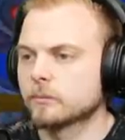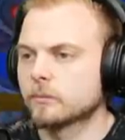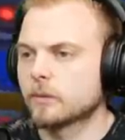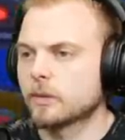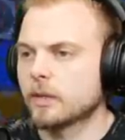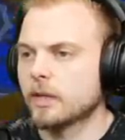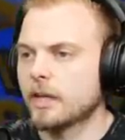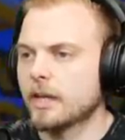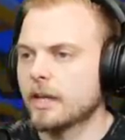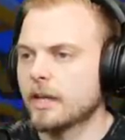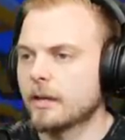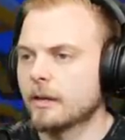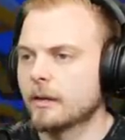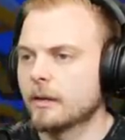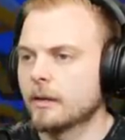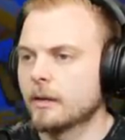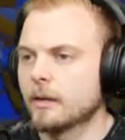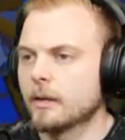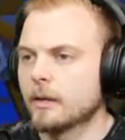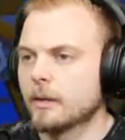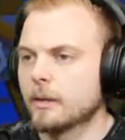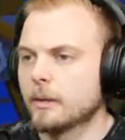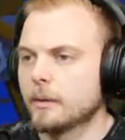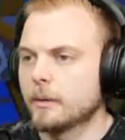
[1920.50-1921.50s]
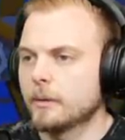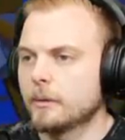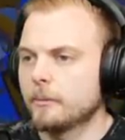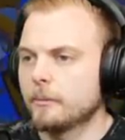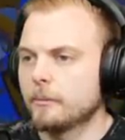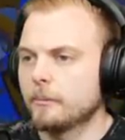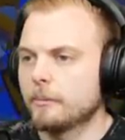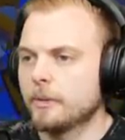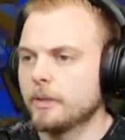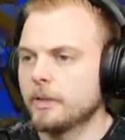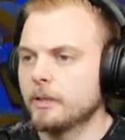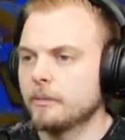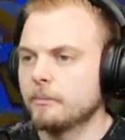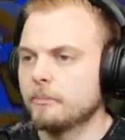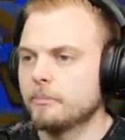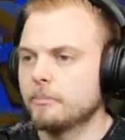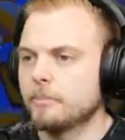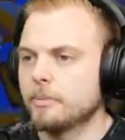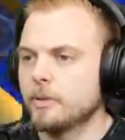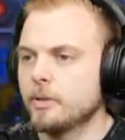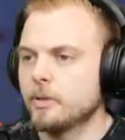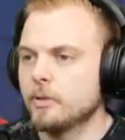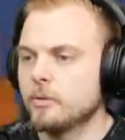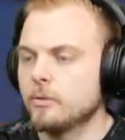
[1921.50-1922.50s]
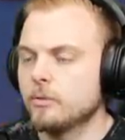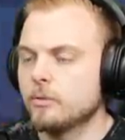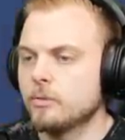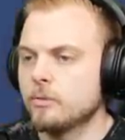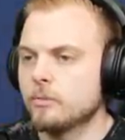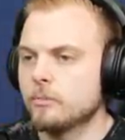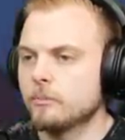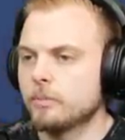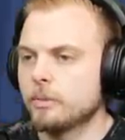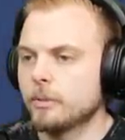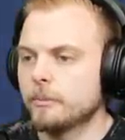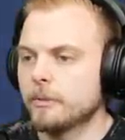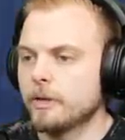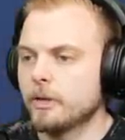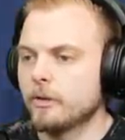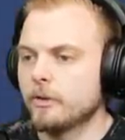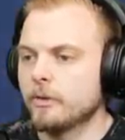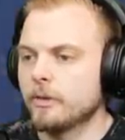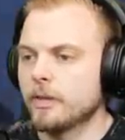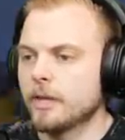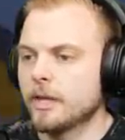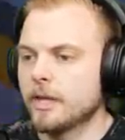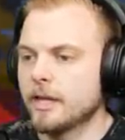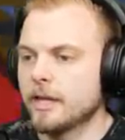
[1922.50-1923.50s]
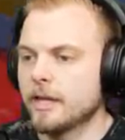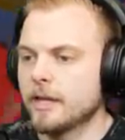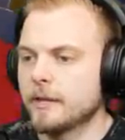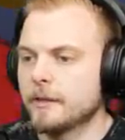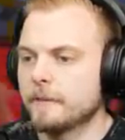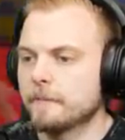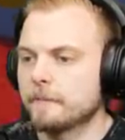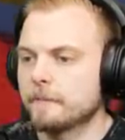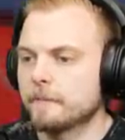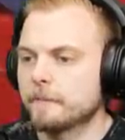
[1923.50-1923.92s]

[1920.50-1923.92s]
Okay, better boom, pop that on there.